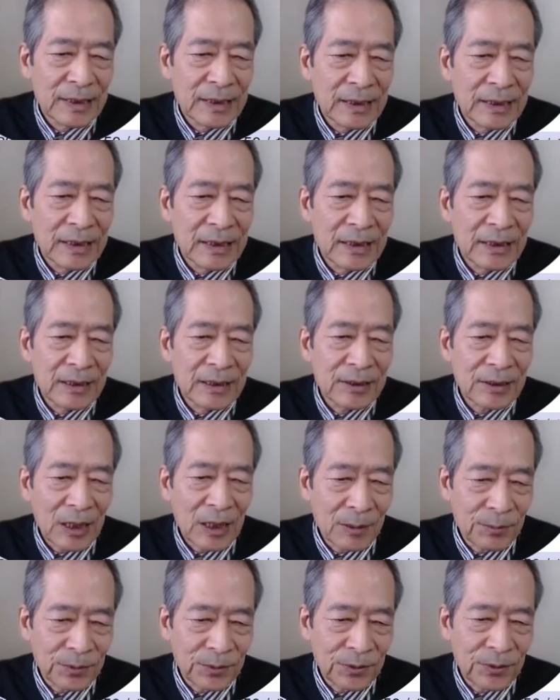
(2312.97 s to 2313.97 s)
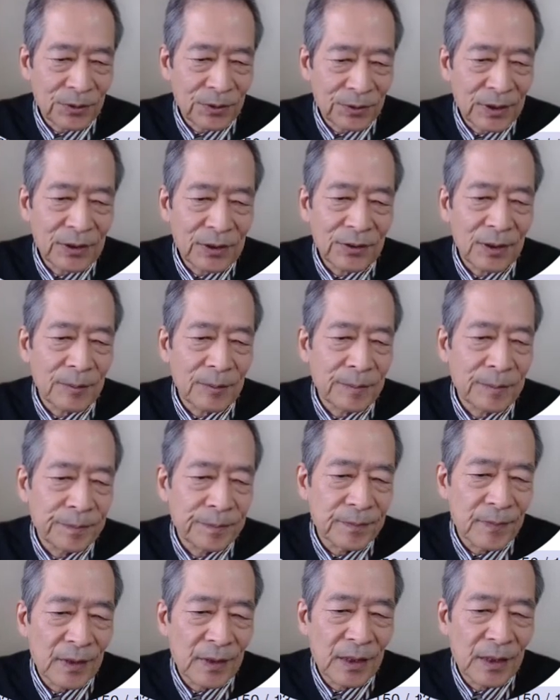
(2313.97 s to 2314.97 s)
subst system.
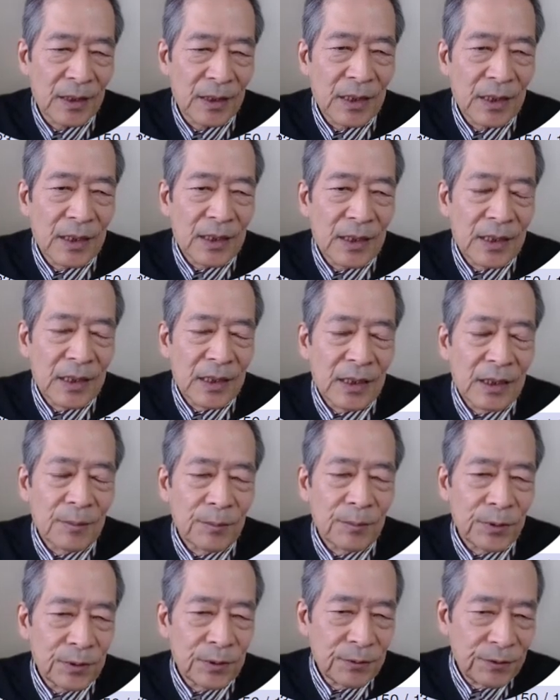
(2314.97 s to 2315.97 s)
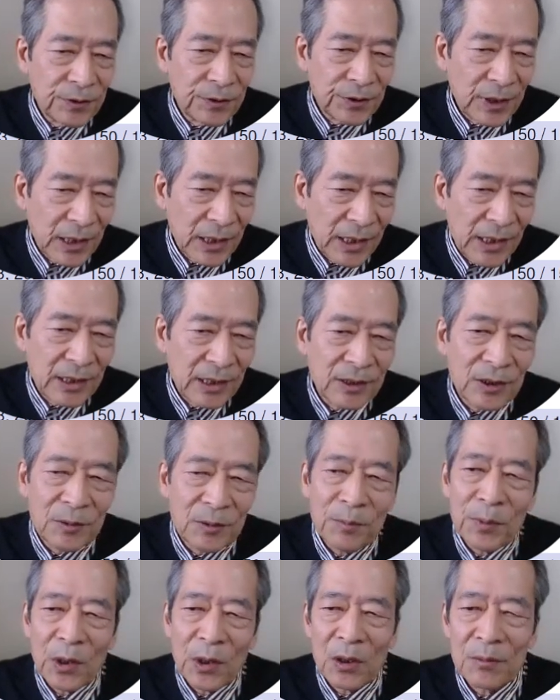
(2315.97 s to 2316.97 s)
Proof is again
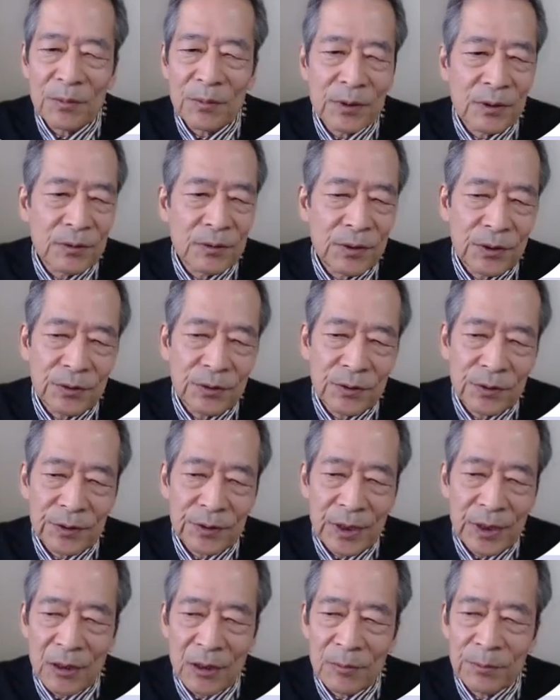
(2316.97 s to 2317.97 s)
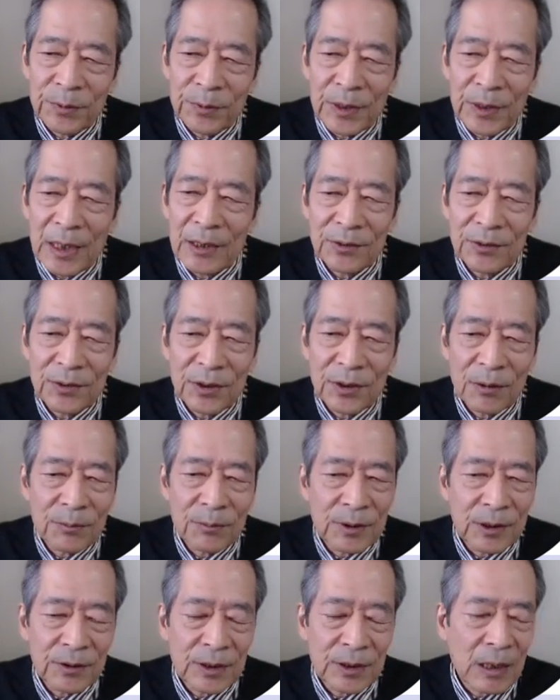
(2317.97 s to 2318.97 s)
involved due to the complexity of
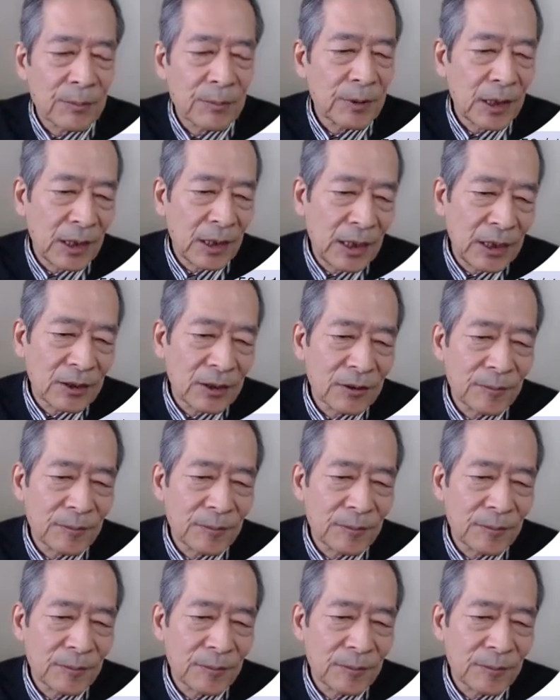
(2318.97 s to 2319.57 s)
this lambda let.